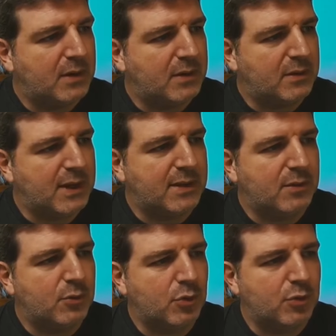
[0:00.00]

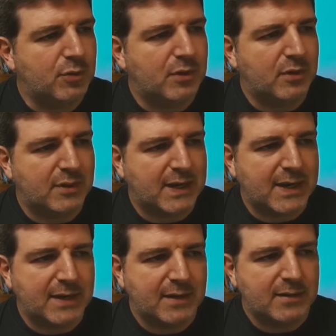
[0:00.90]
Then you choose the
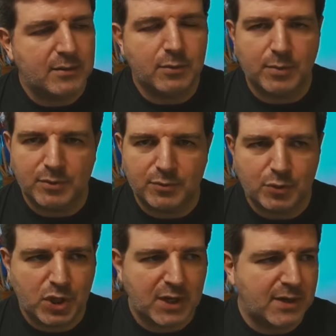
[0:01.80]
tag you want to
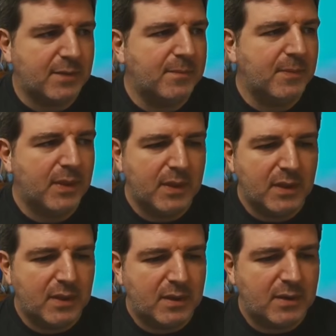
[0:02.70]
share.
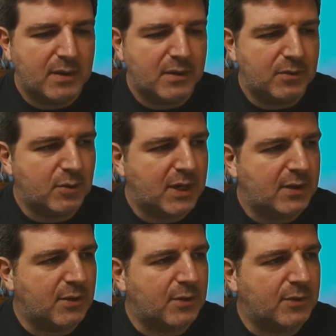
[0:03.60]
You can
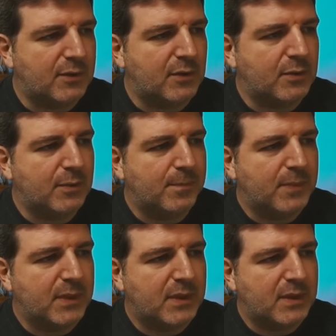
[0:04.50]
also
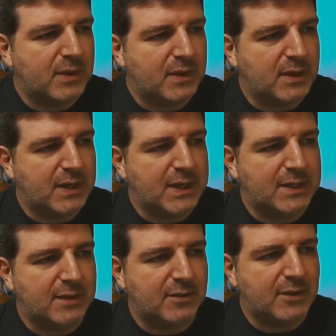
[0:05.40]

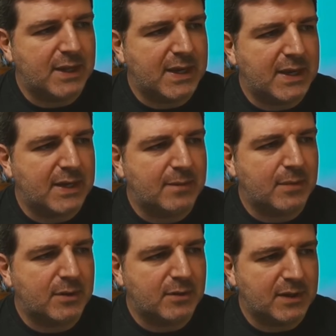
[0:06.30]
edit the
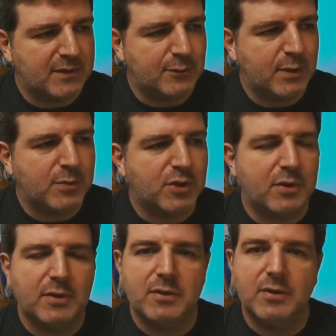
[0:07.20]
name,
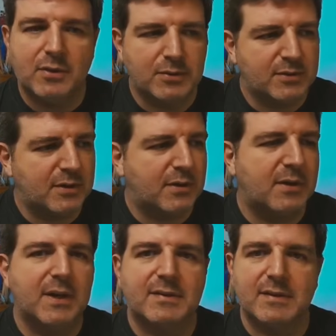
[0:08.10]
description, author,
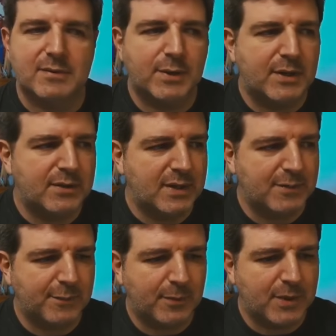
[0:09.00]
etc., the
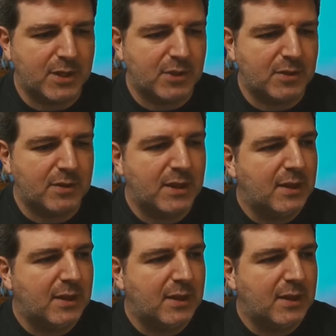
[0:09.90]
information,